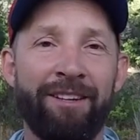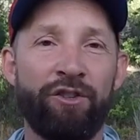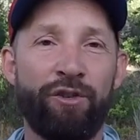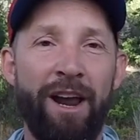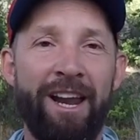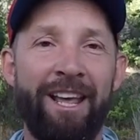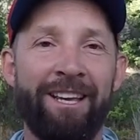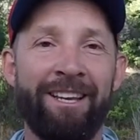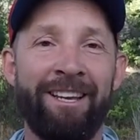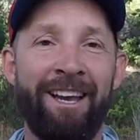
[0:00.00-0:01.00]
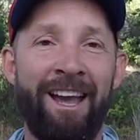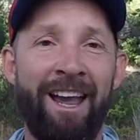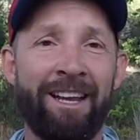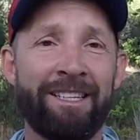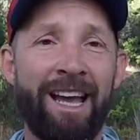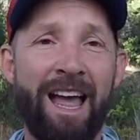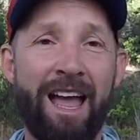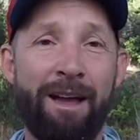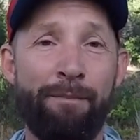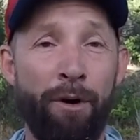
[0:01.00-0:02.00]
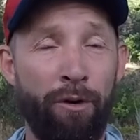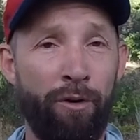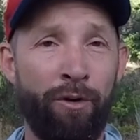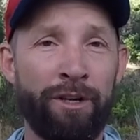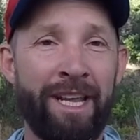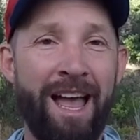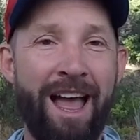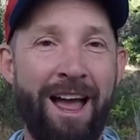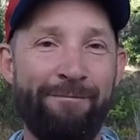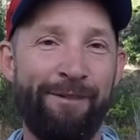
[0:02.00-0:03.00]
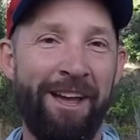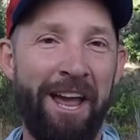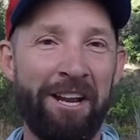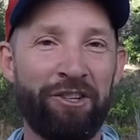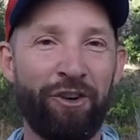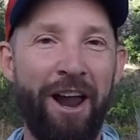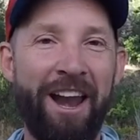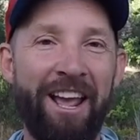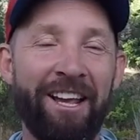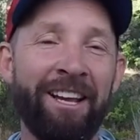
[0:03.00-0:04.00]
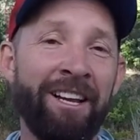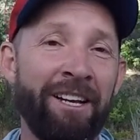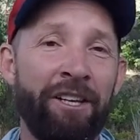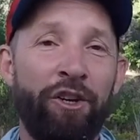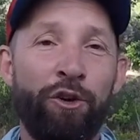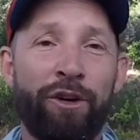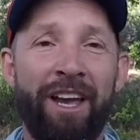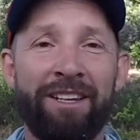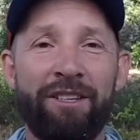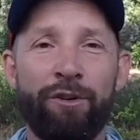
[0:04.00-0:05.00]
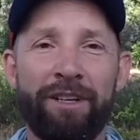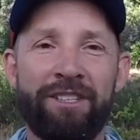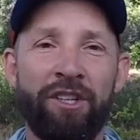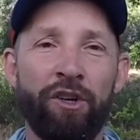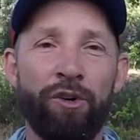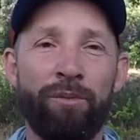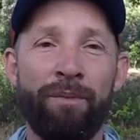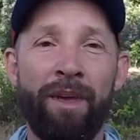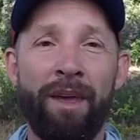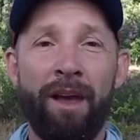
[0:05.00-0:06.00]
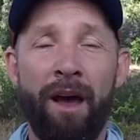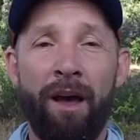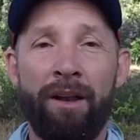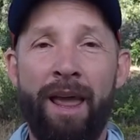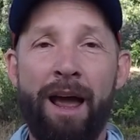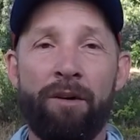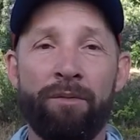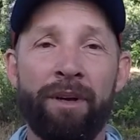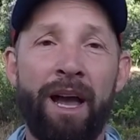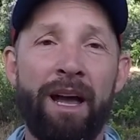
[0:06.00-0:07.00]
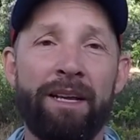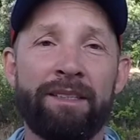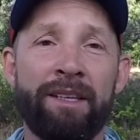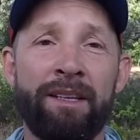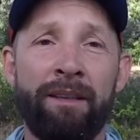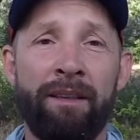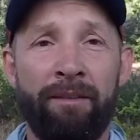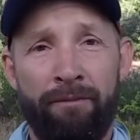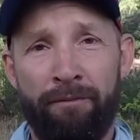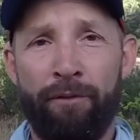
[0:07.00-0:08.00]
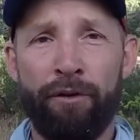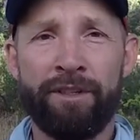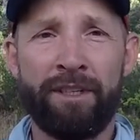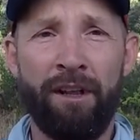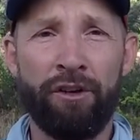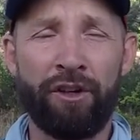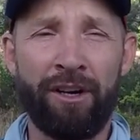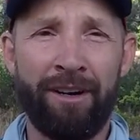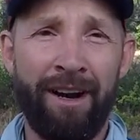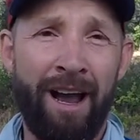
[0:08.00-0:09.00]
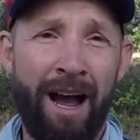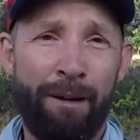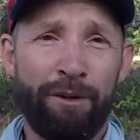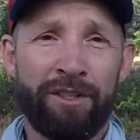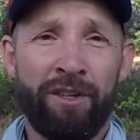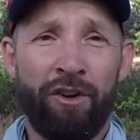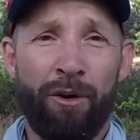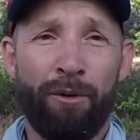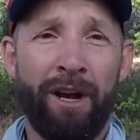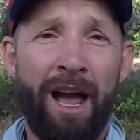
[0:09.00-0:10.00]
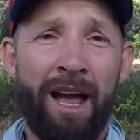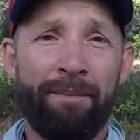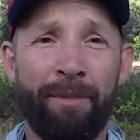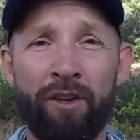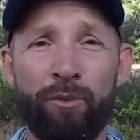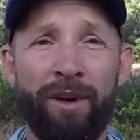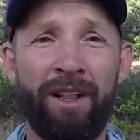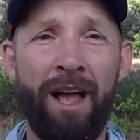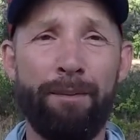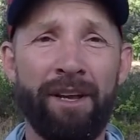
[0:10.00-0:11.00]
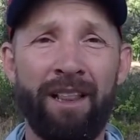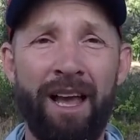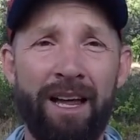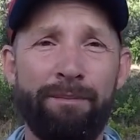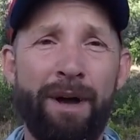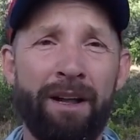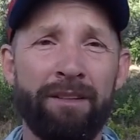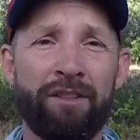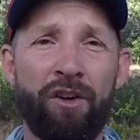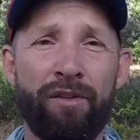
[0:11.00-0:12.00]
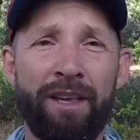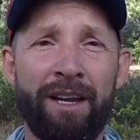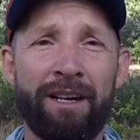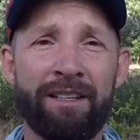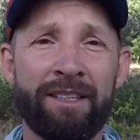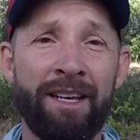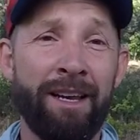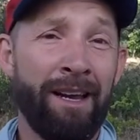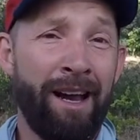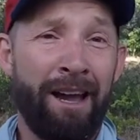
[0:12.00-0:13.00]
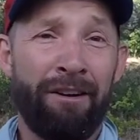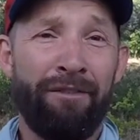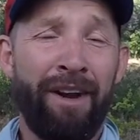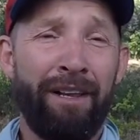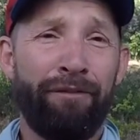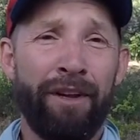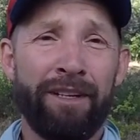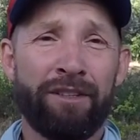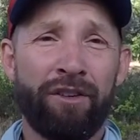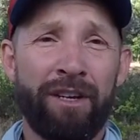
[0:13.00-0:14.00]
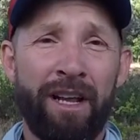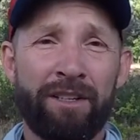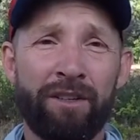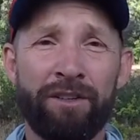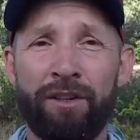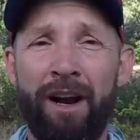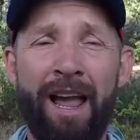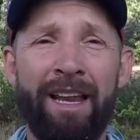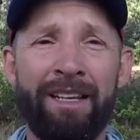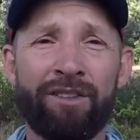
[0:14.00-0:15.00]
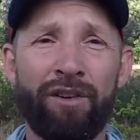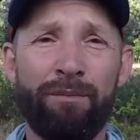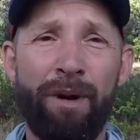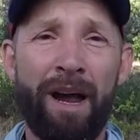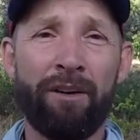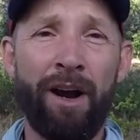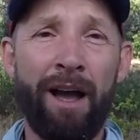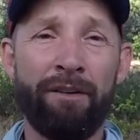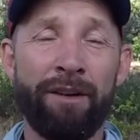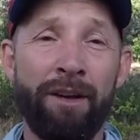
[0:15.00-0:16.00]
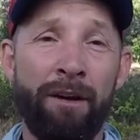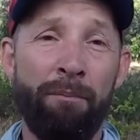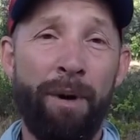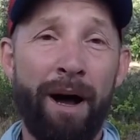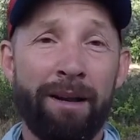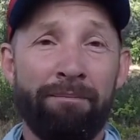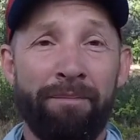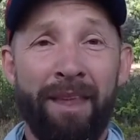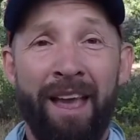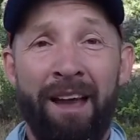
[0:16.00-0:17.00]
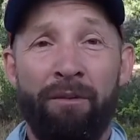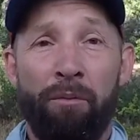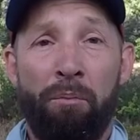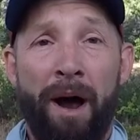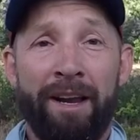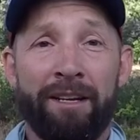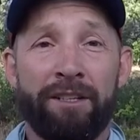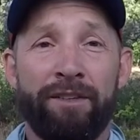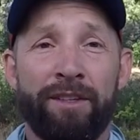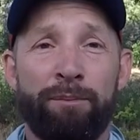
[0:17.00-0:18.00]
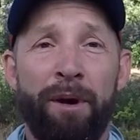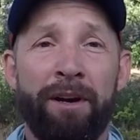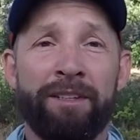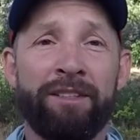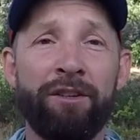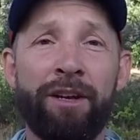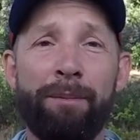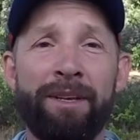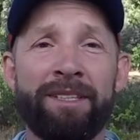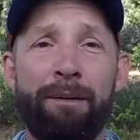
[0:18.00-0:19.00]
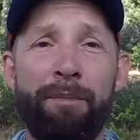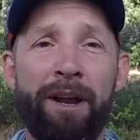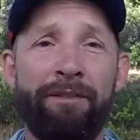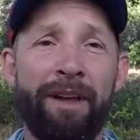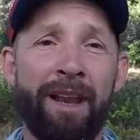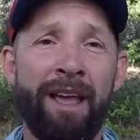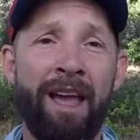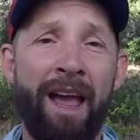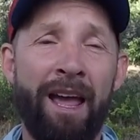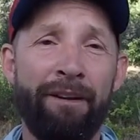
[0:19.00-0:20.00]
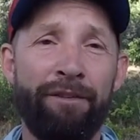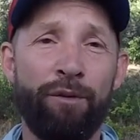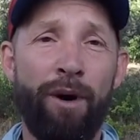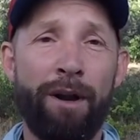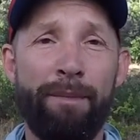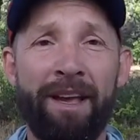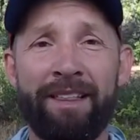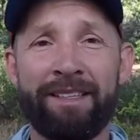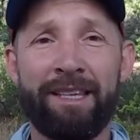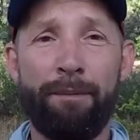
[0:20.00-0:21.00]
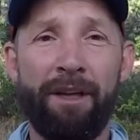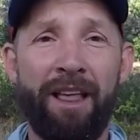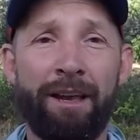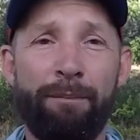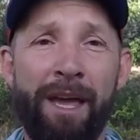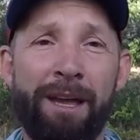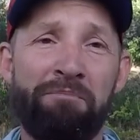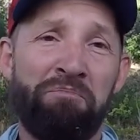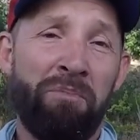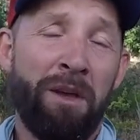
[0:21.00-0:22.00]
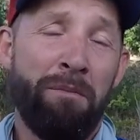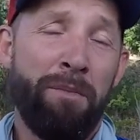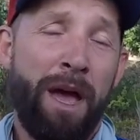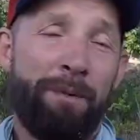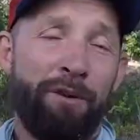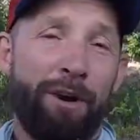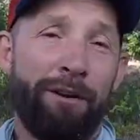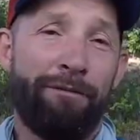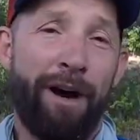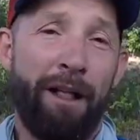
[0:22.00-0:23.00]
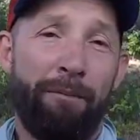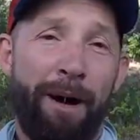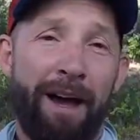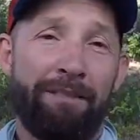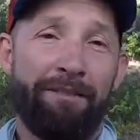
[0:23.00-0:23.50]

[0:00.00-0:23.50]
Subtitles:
training and time, or time and training, you can do it too. Now, guys, full disclosure, I'm just a normal guy who's been climbing a lot of mountains over the years. I don't have any fitness credentials or any sort of background, but my years of experience do give me some benefit, and if you want to make the summit like me, maybe you want to follow my